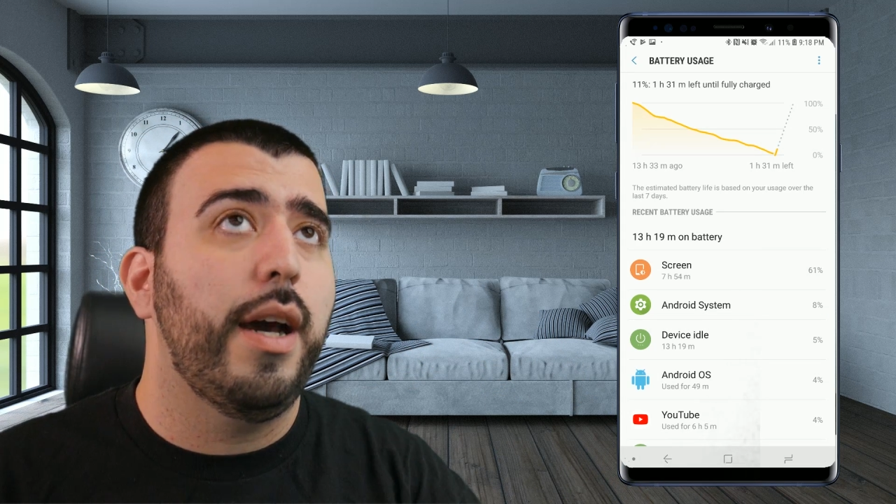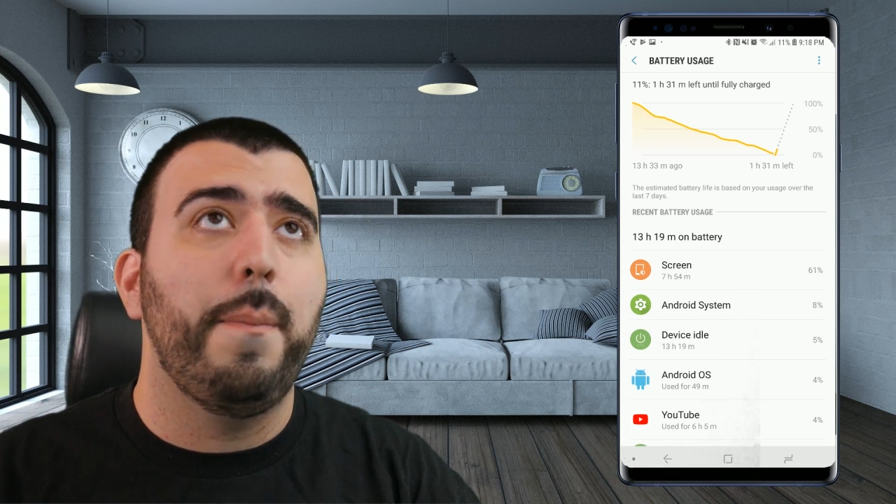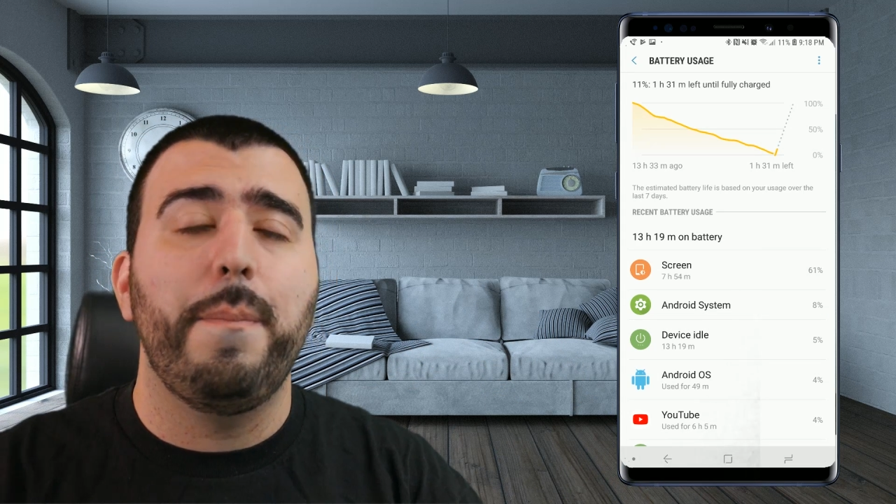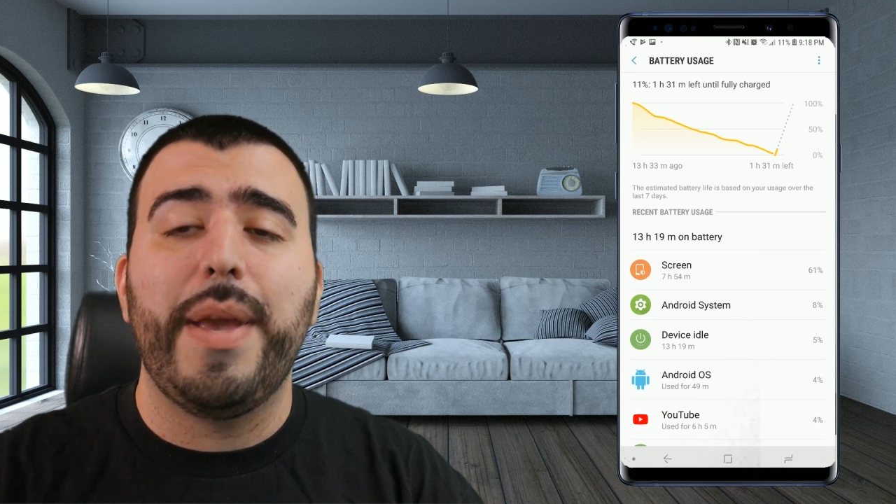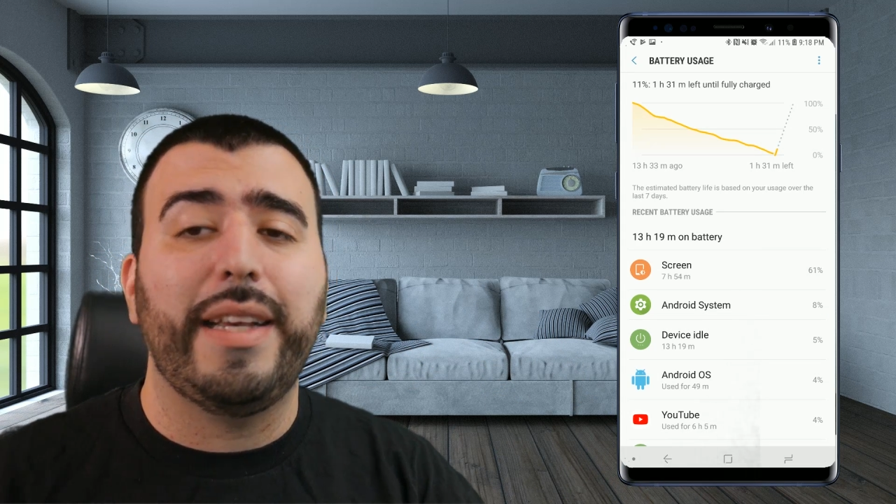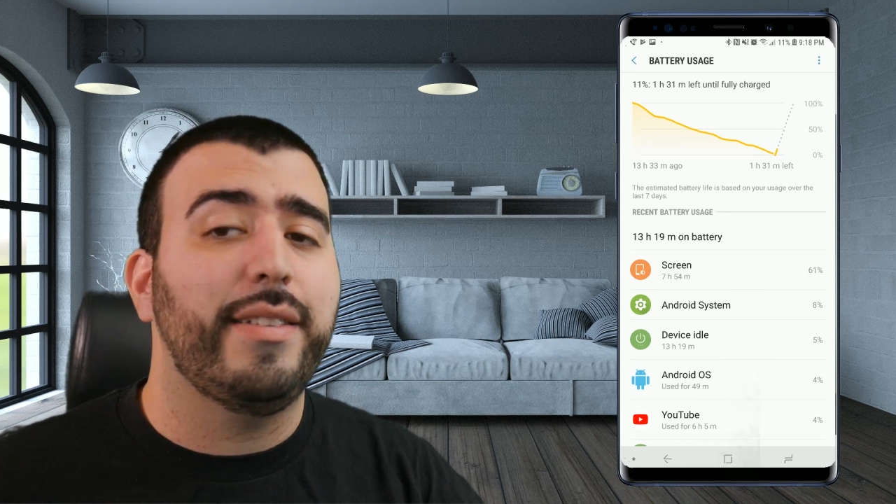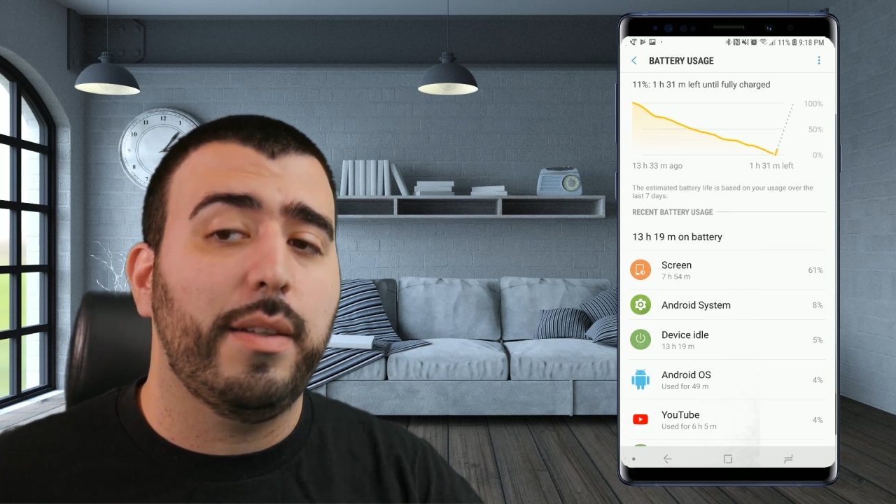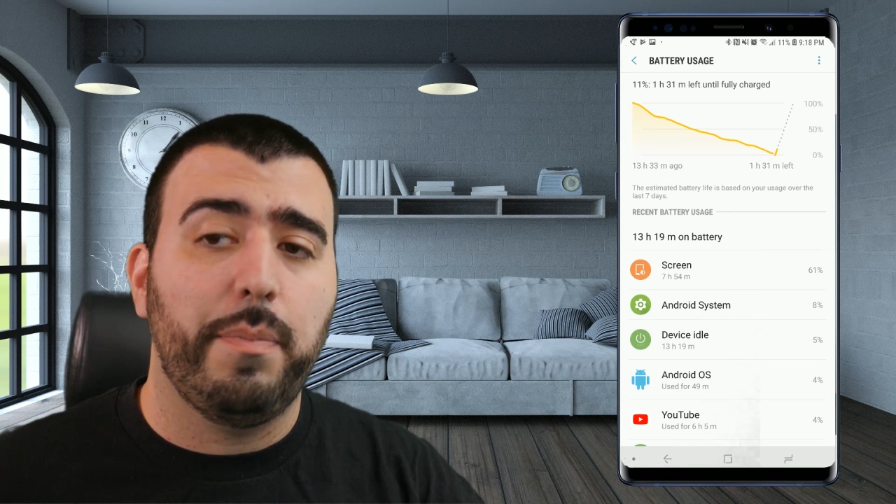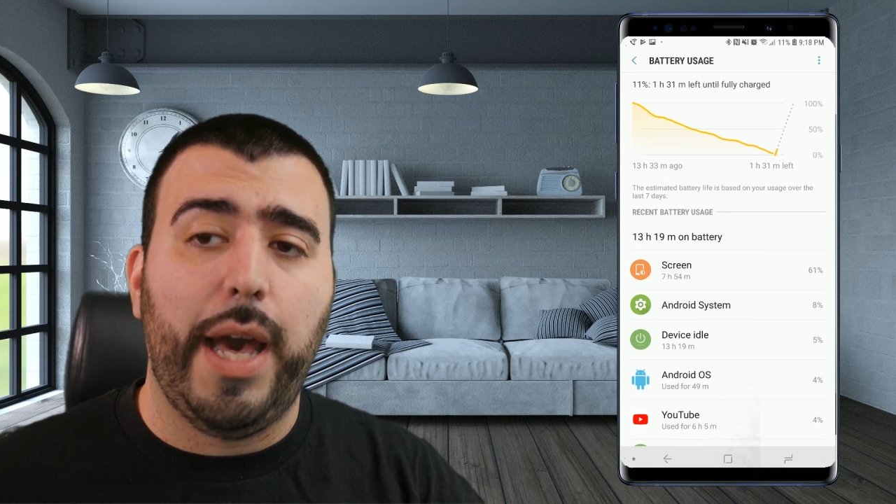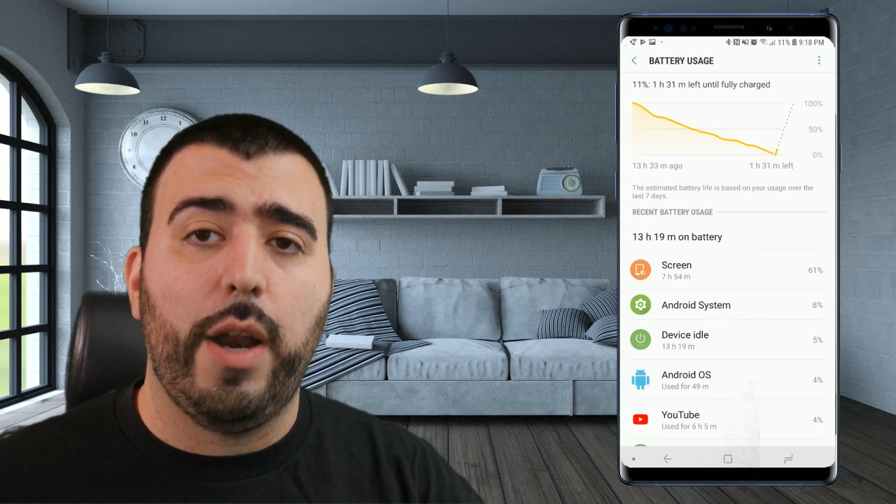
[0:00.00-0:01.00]

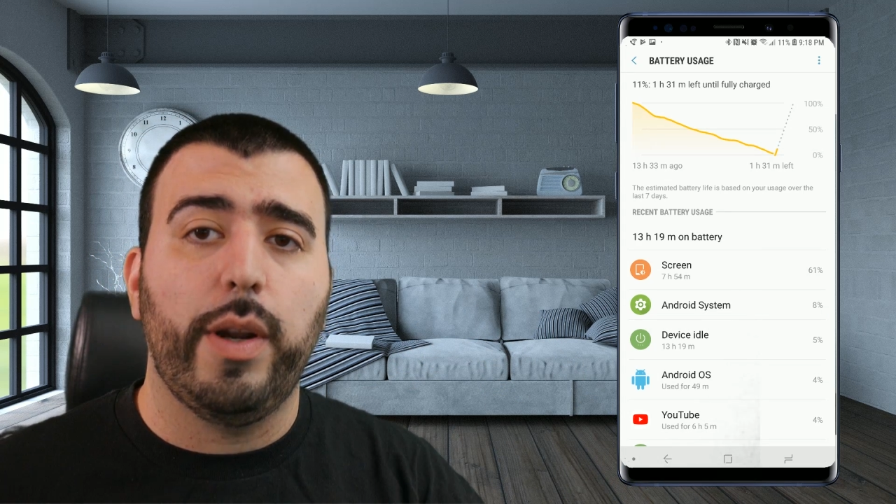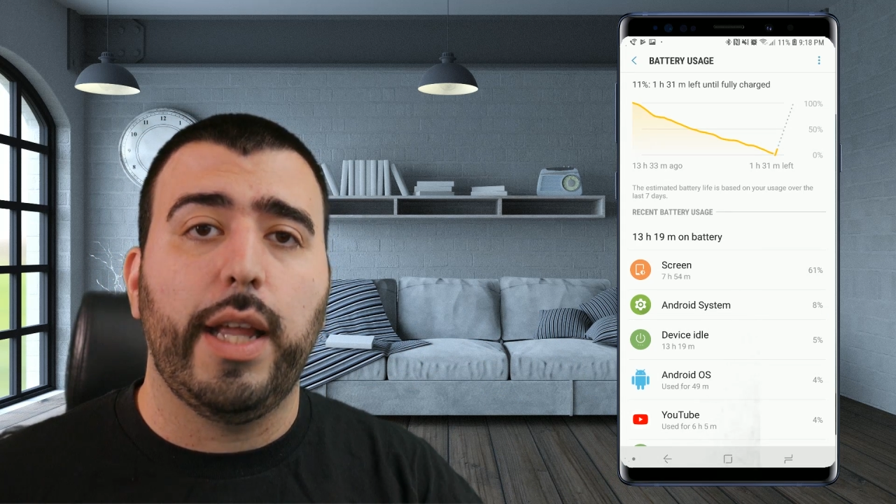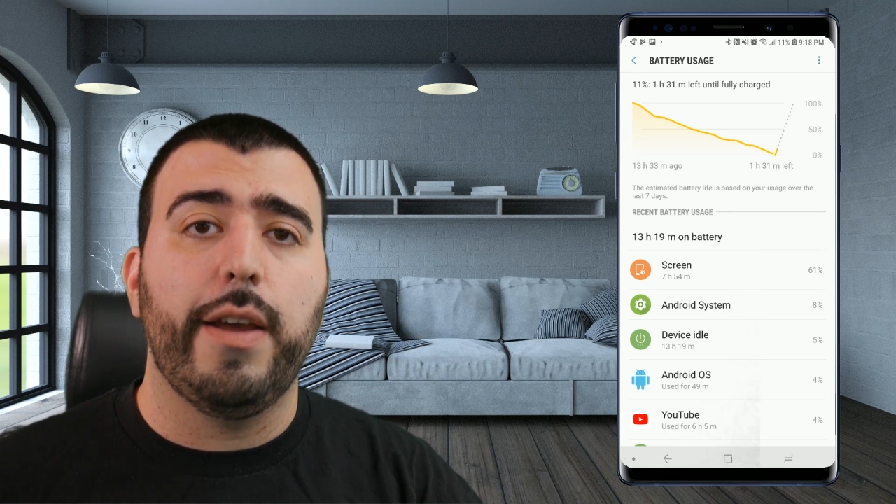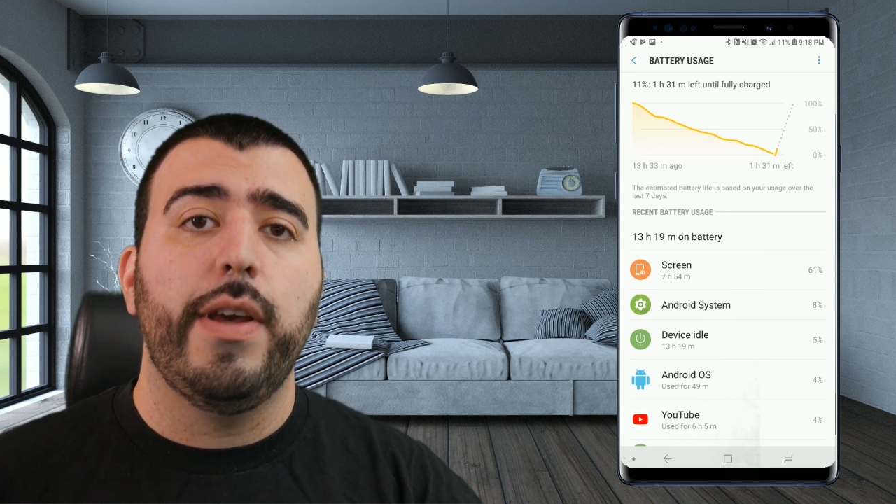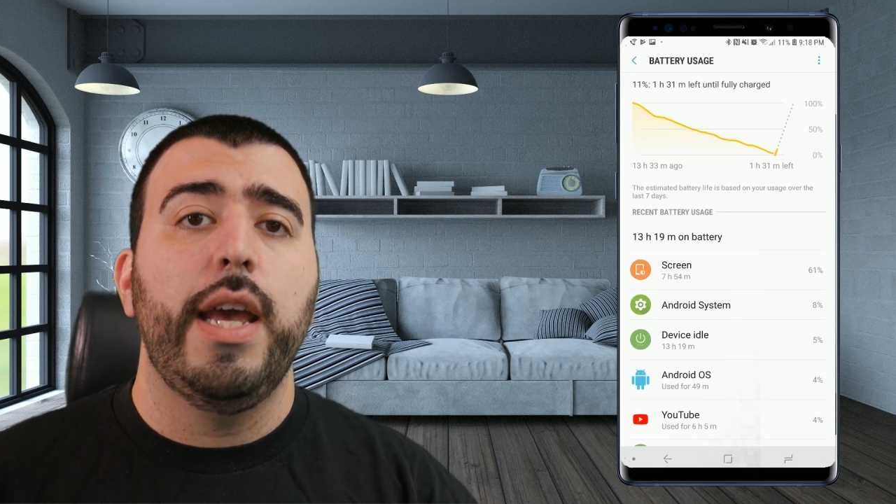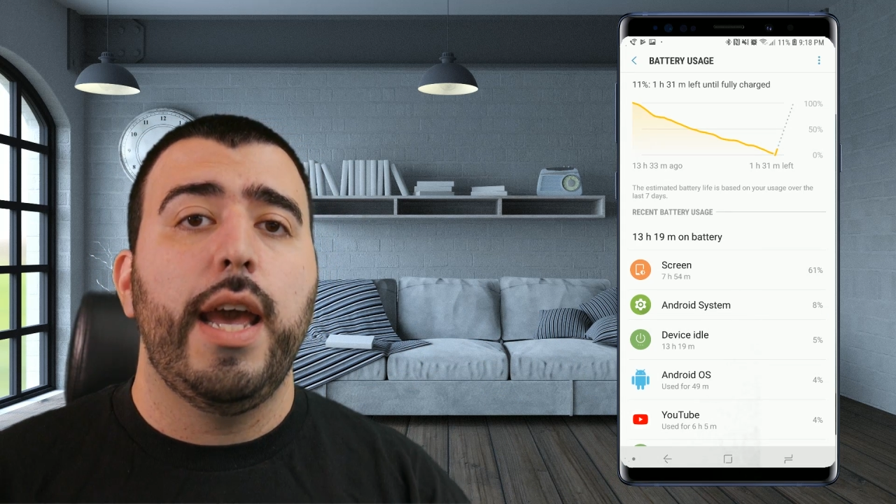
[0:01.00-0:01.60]
amazing battery life